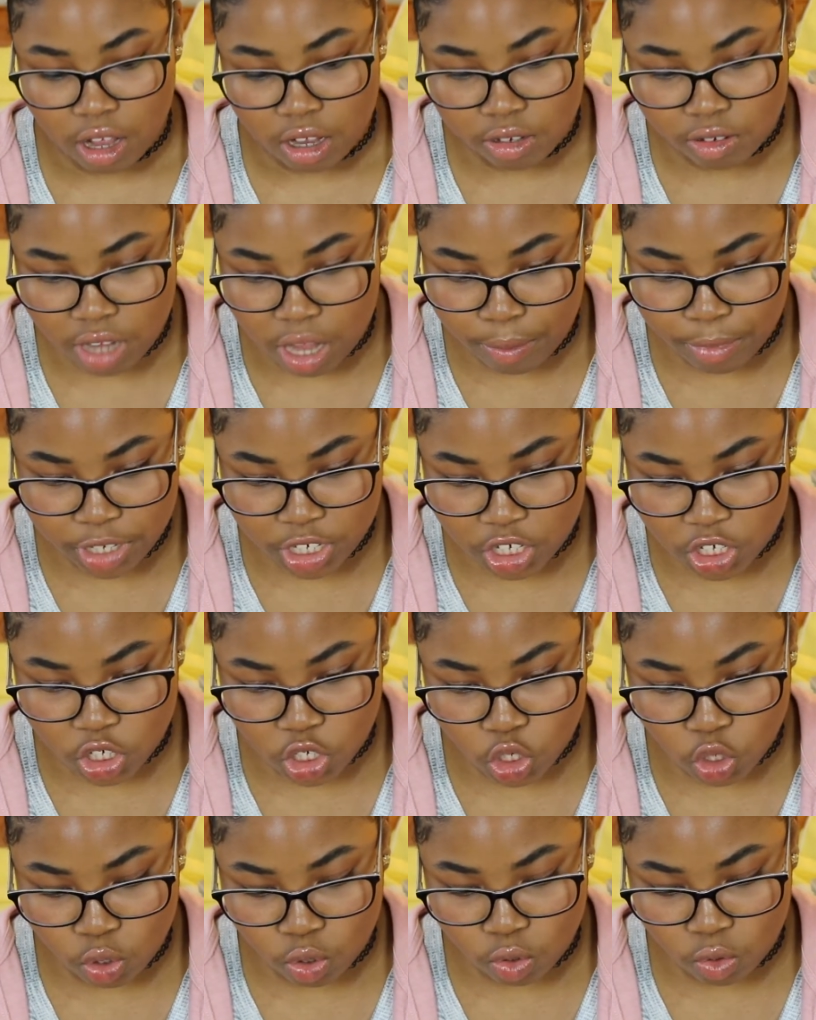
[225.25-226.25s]
So I'm gonna
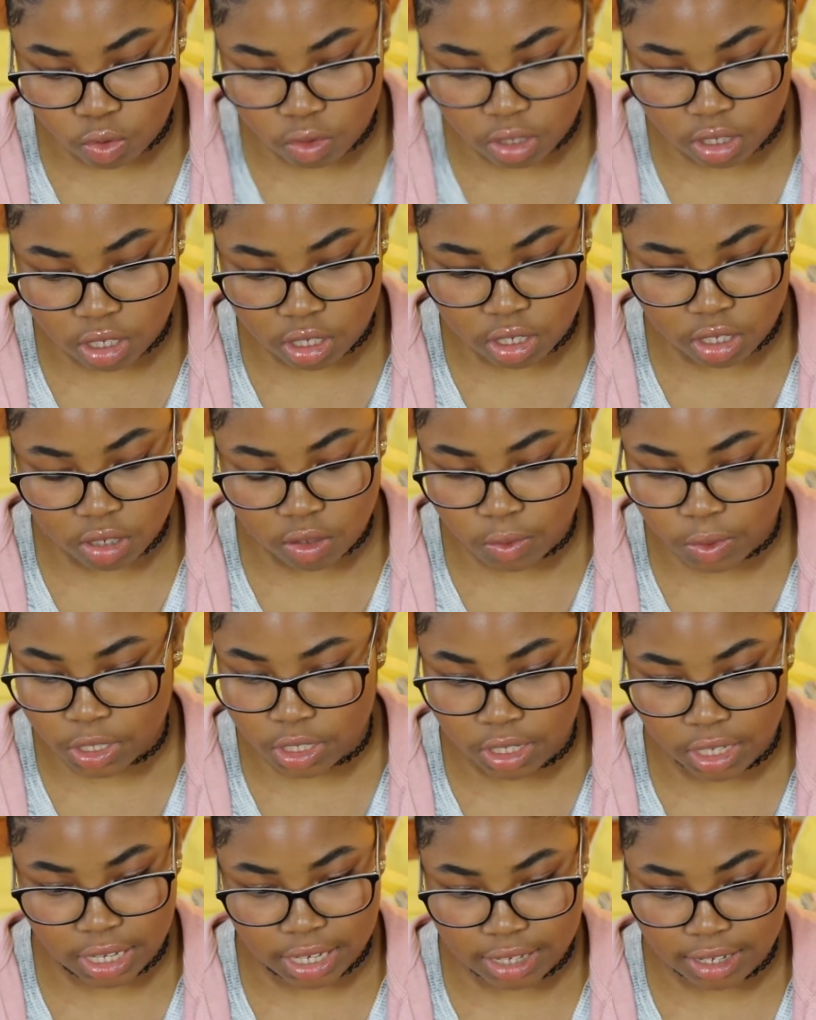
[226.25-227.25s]
just use,
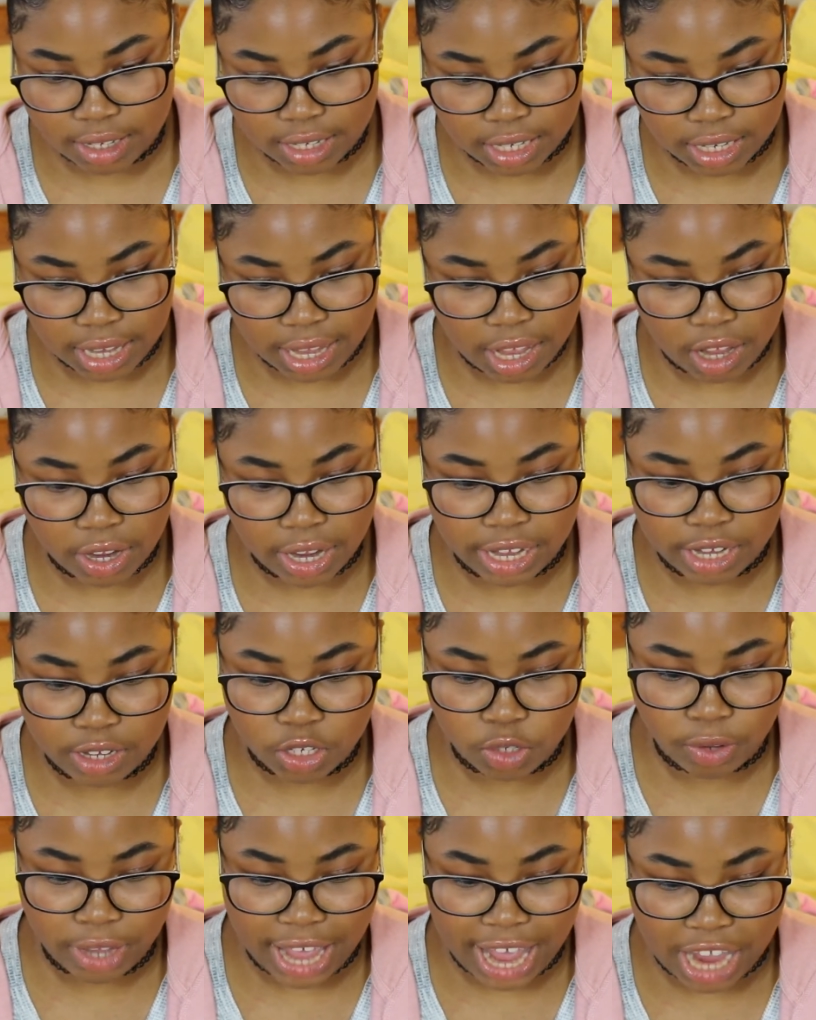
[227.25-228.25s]
let's see. Okay,
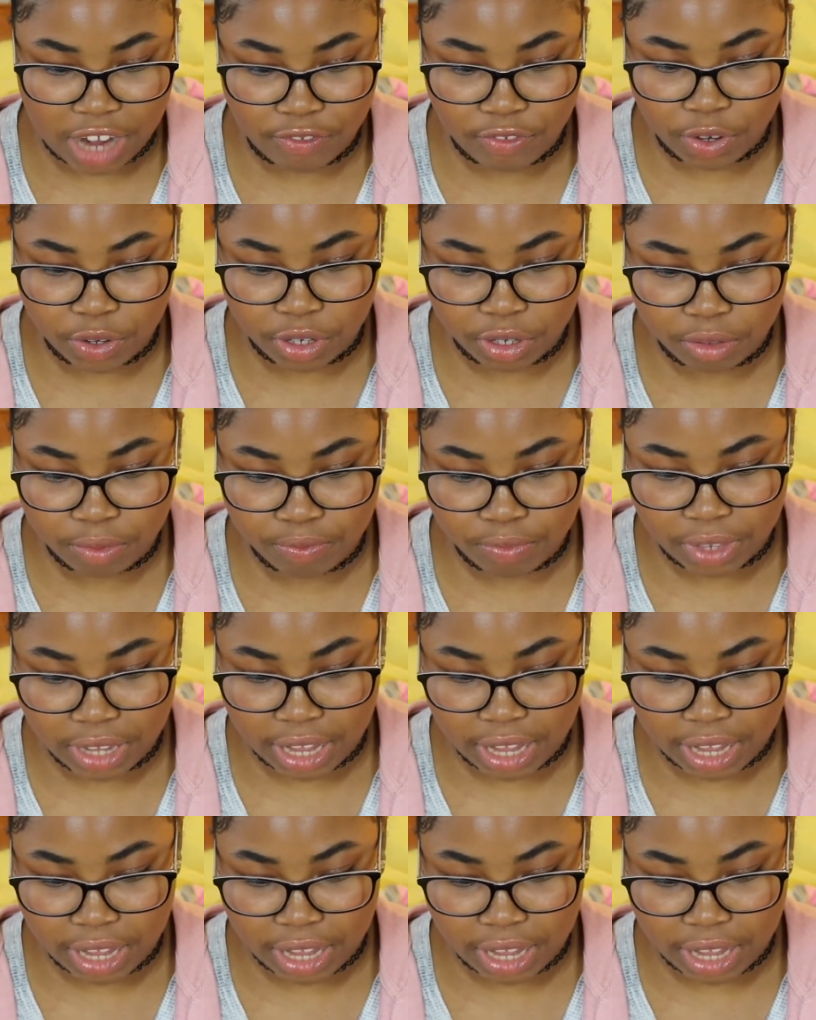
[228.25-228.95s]
so we add photo.